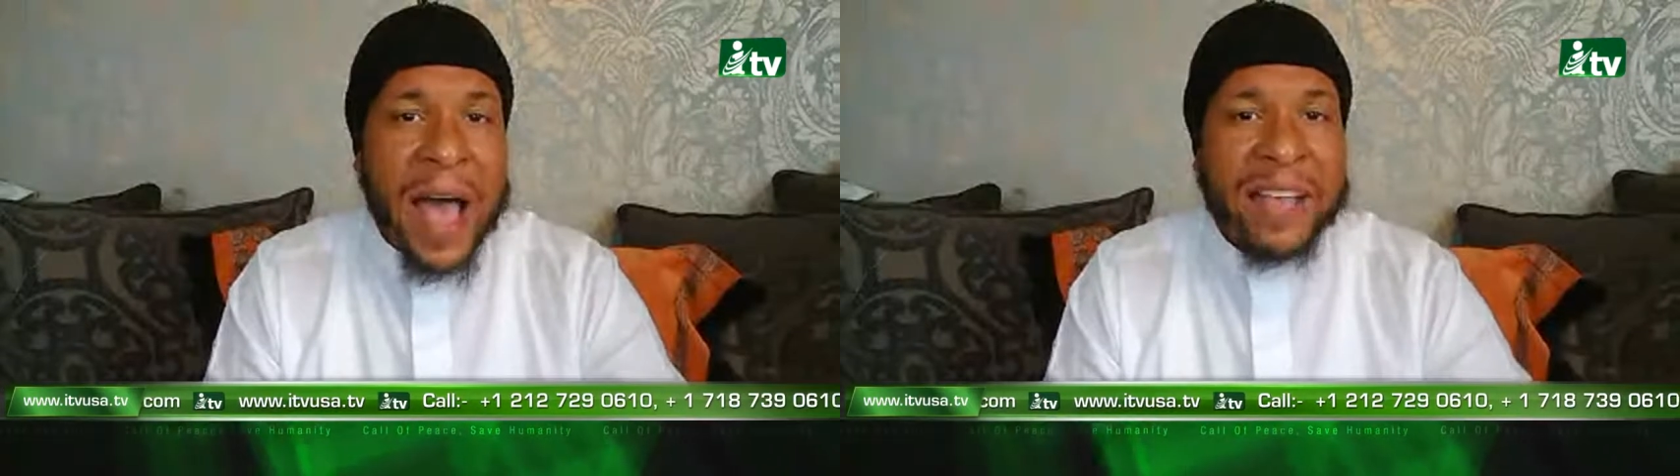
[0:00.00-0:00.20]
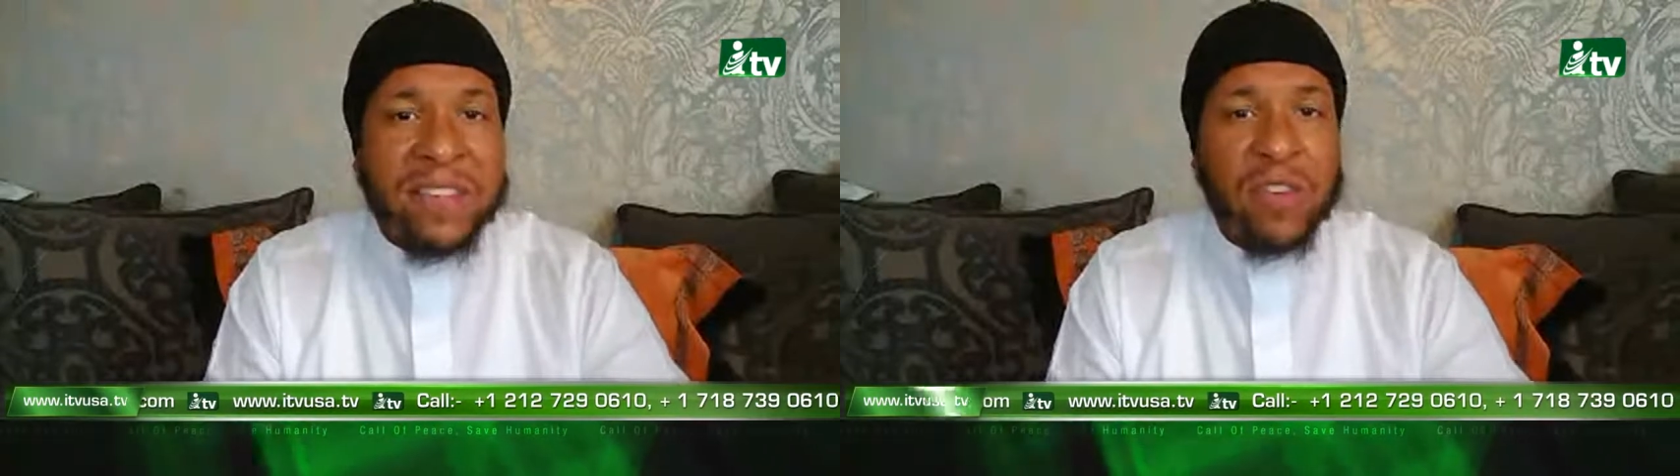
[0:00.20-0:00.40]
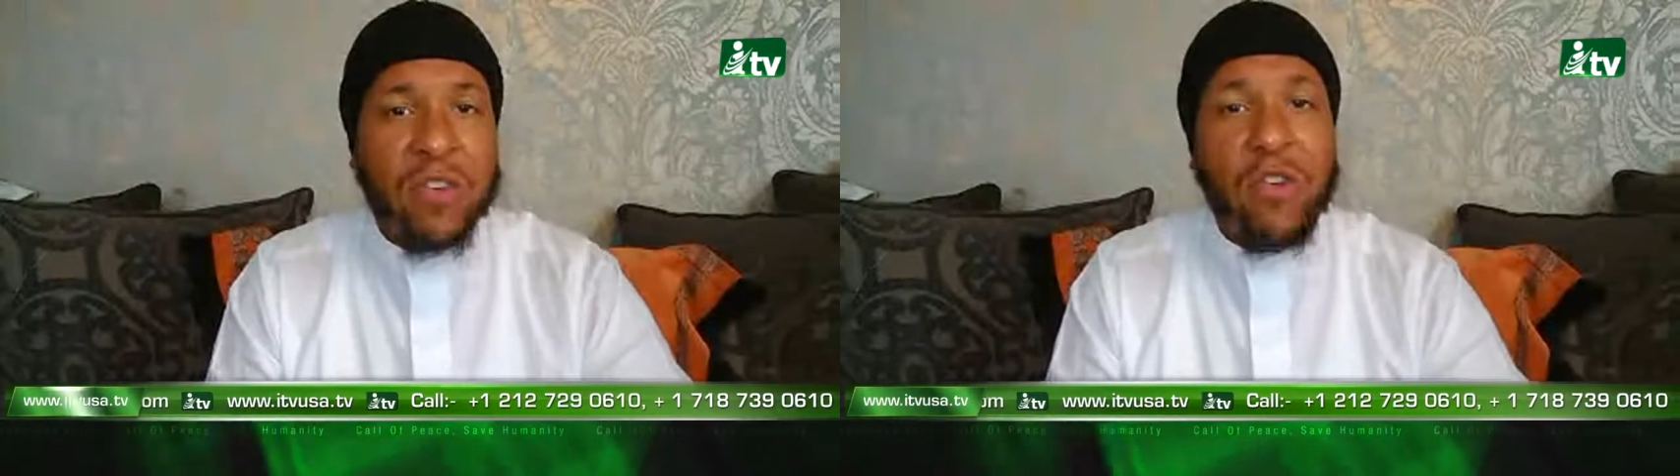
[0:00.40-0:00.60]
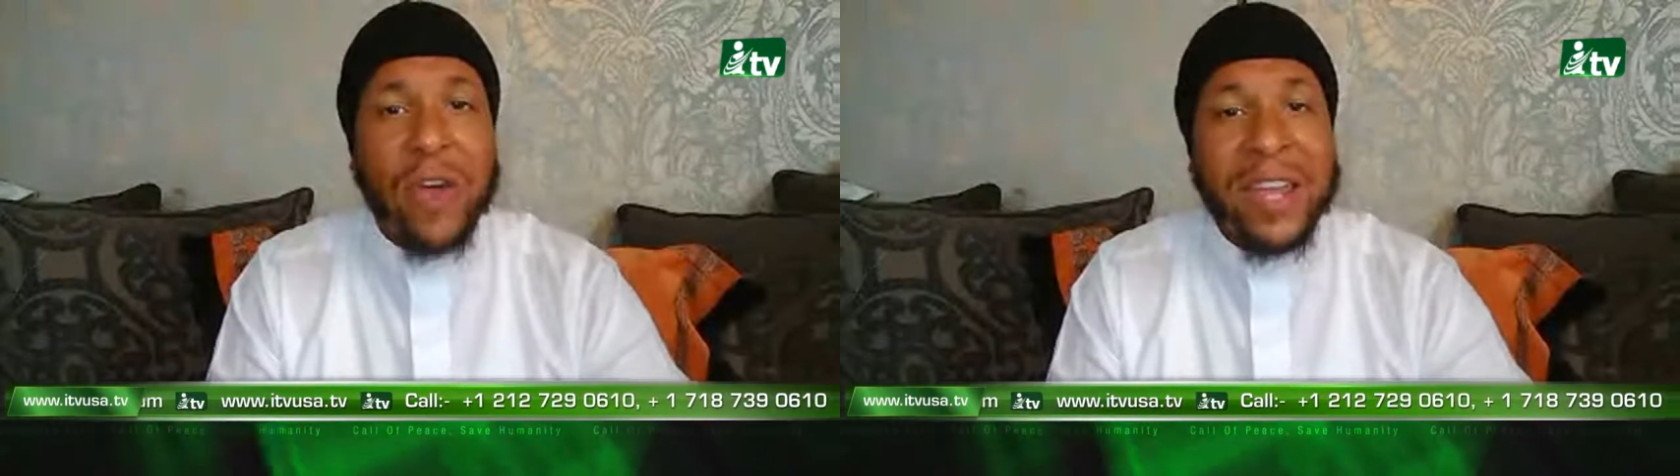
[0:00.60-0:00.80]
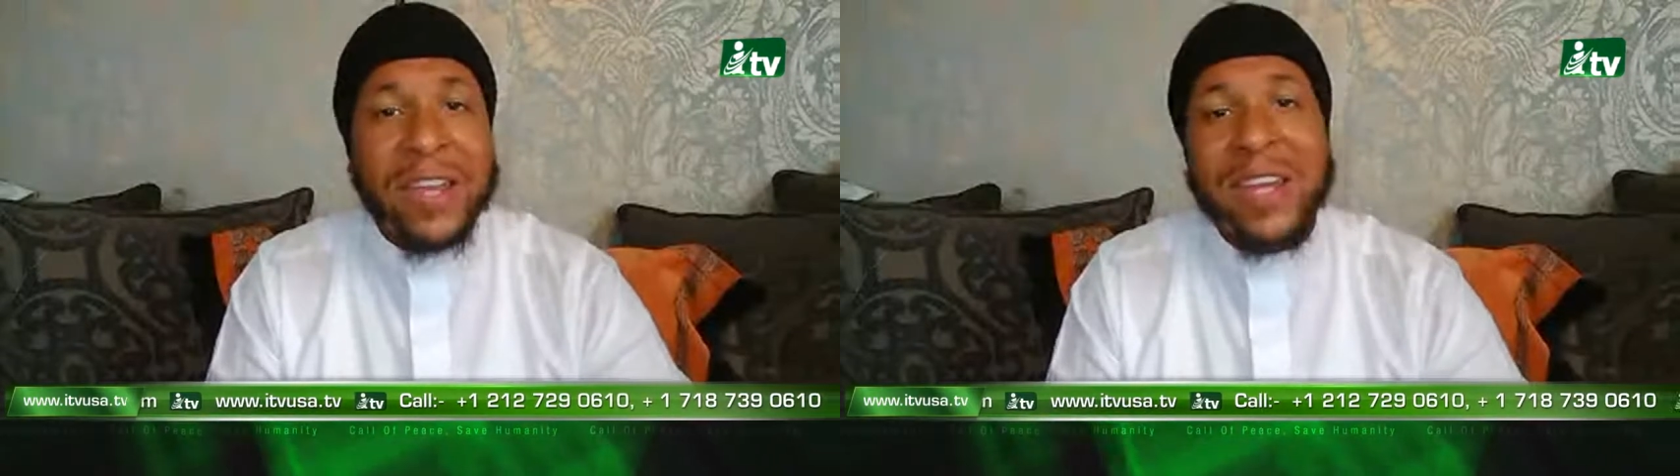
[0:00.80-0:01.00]
has
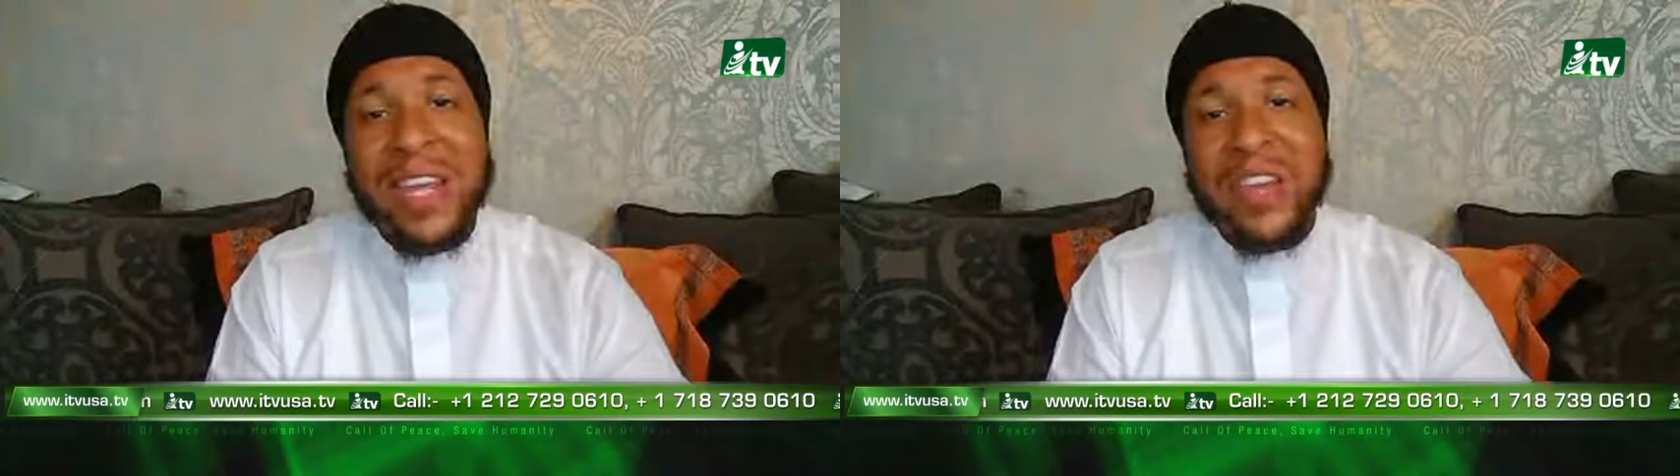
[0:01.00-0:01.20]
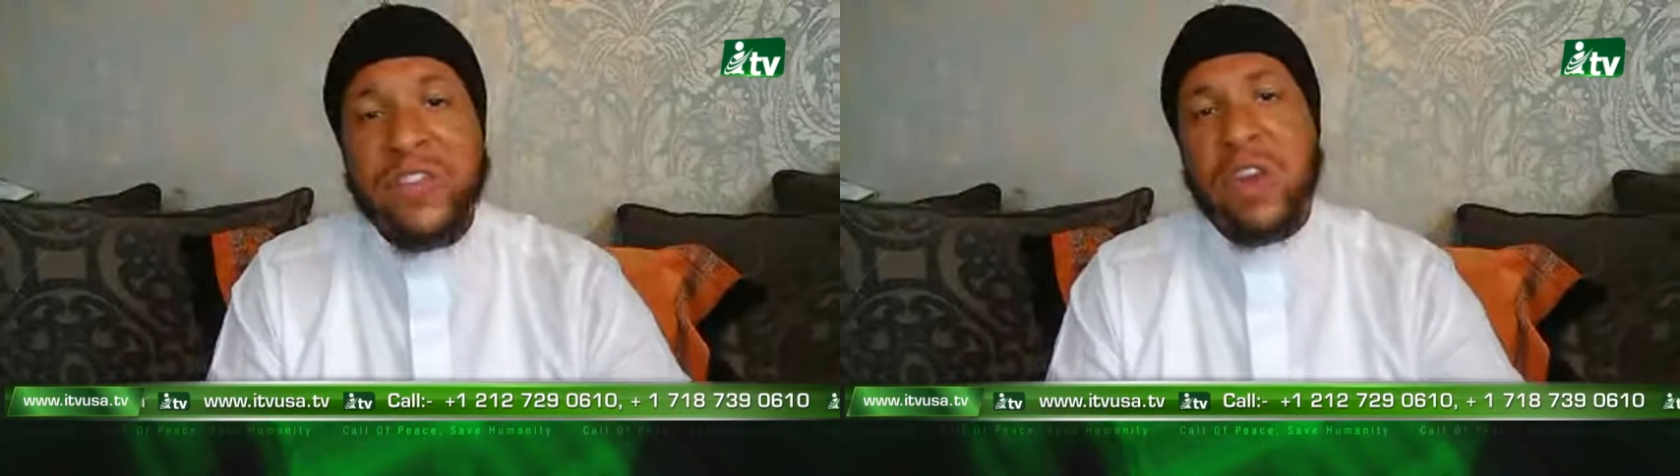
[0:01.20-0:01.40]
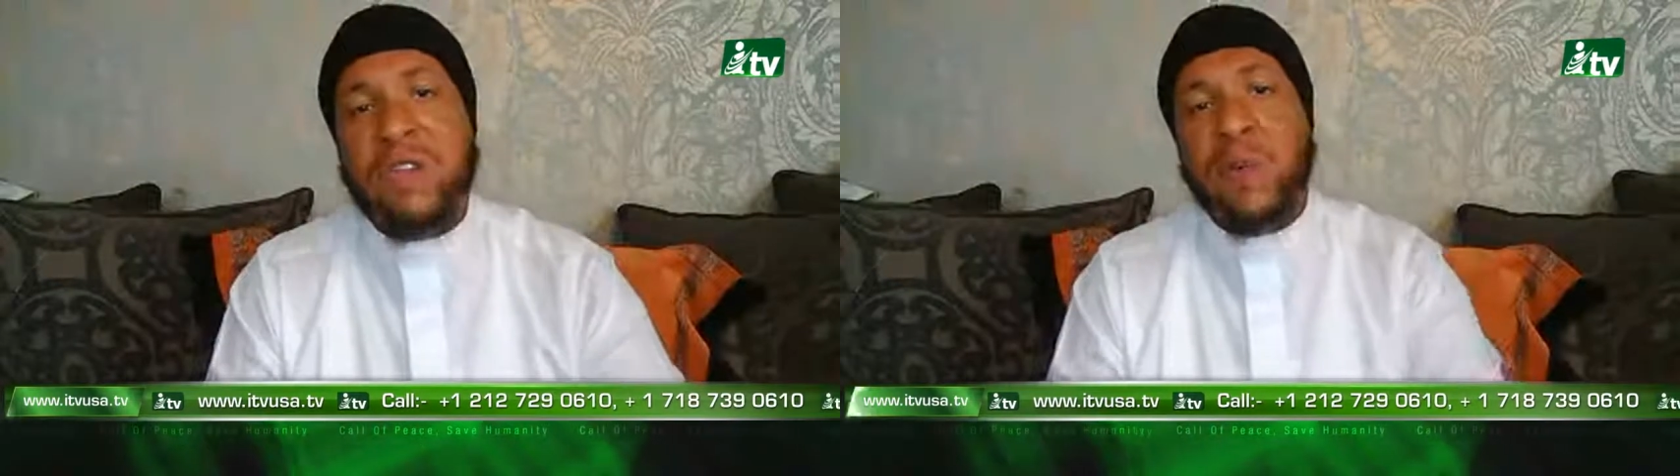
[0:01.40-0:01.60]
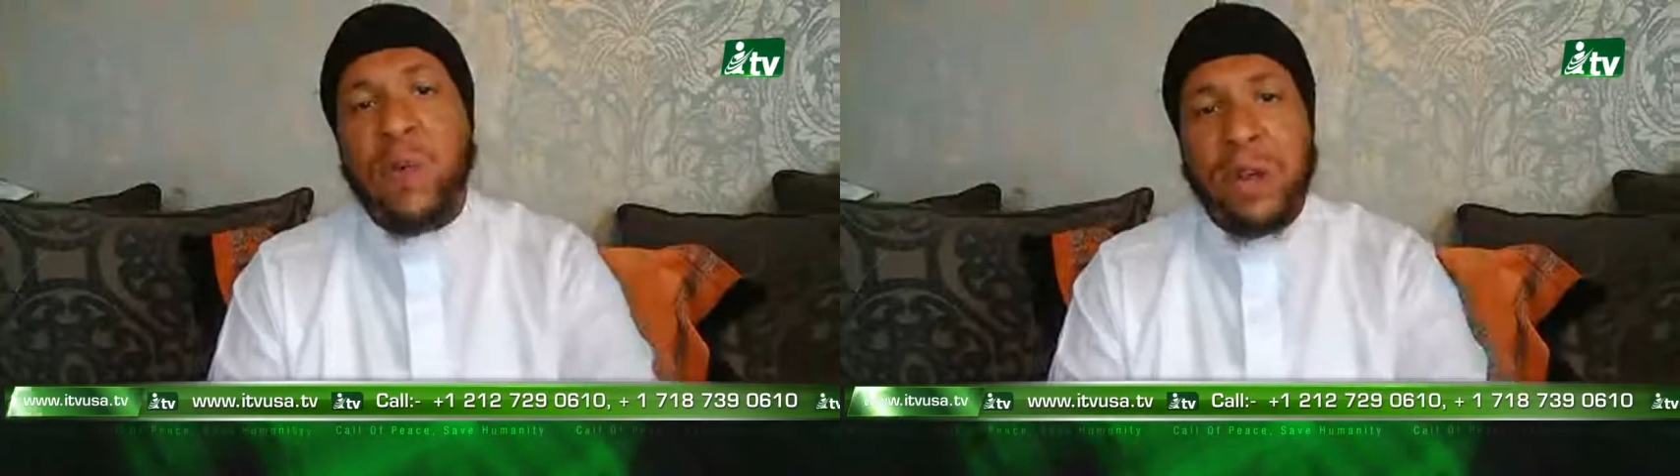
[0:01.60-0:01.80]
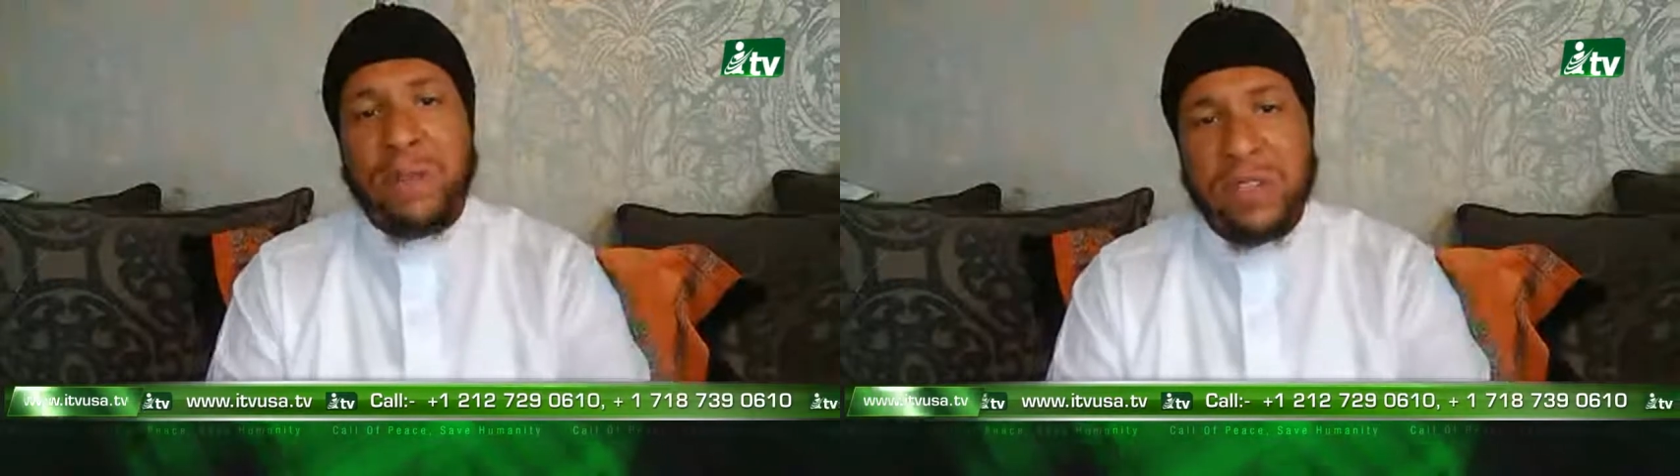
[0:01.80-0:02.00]
ingrained in each and every
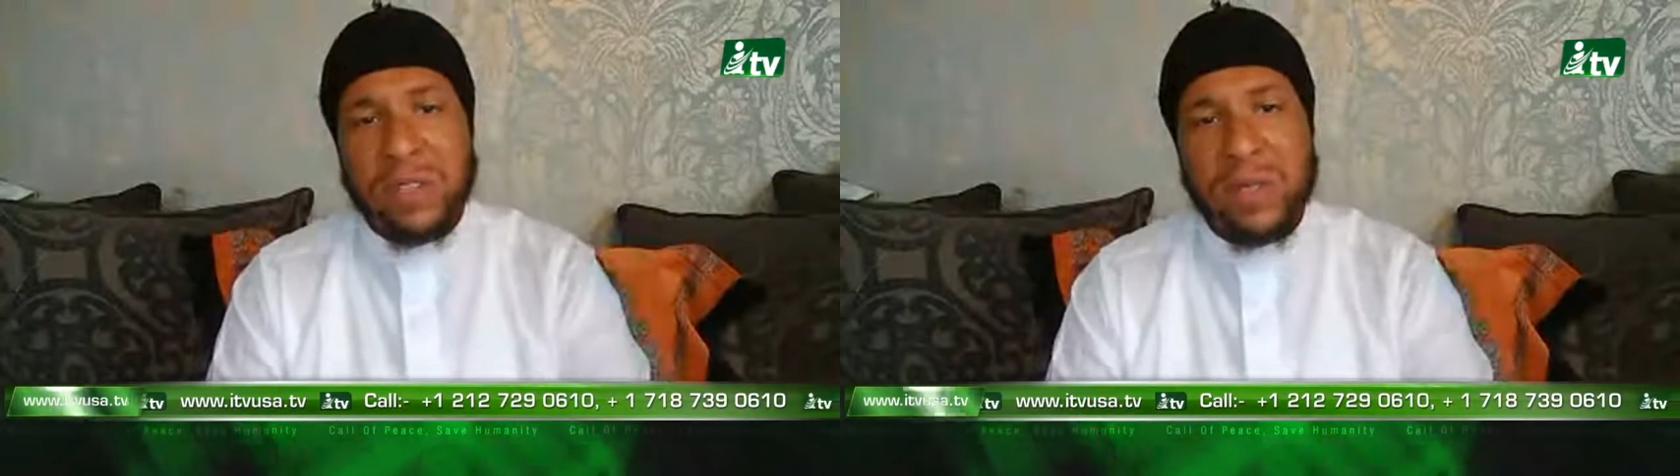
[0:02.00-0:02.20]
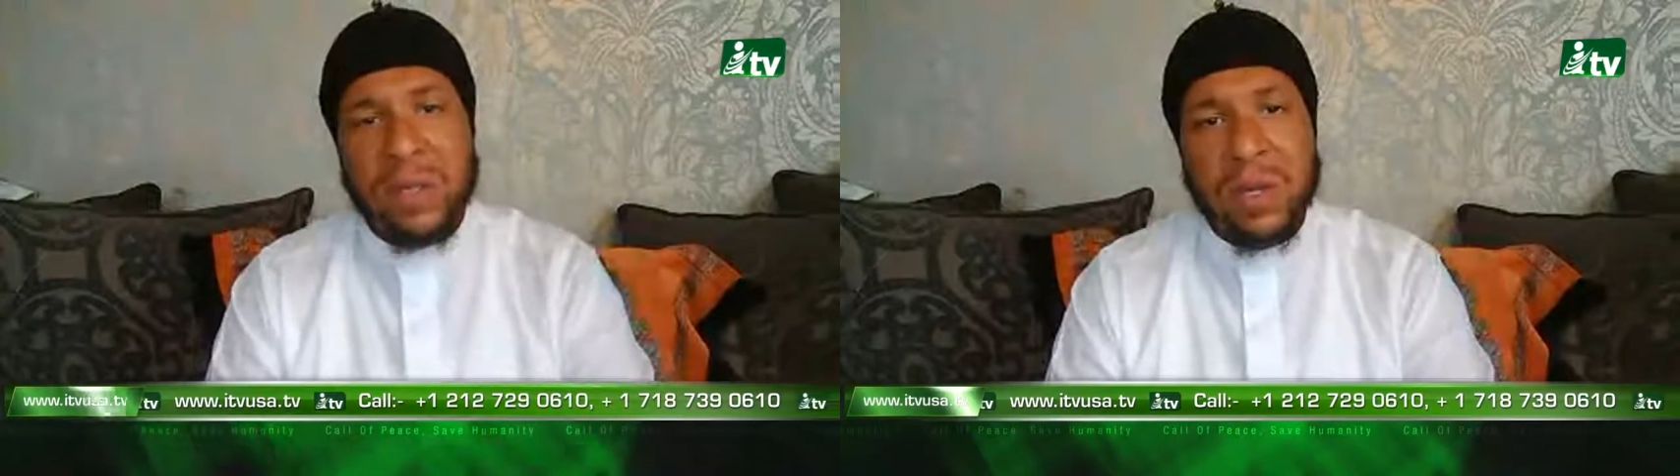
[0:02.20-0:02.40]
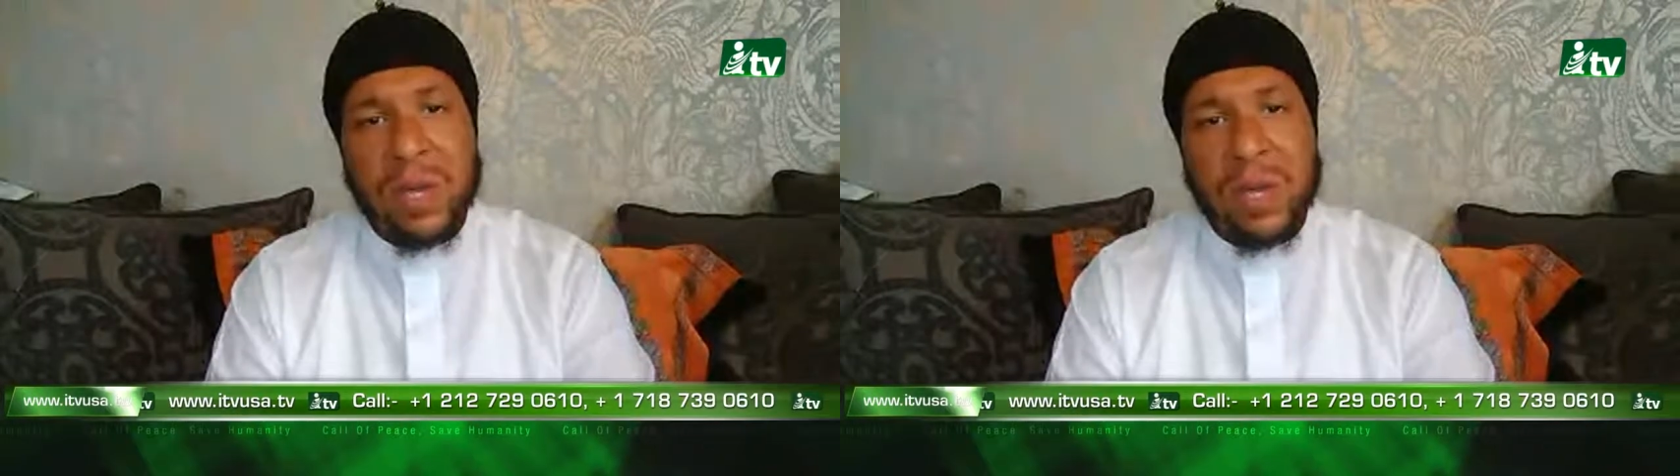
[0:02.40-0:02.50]
one of us,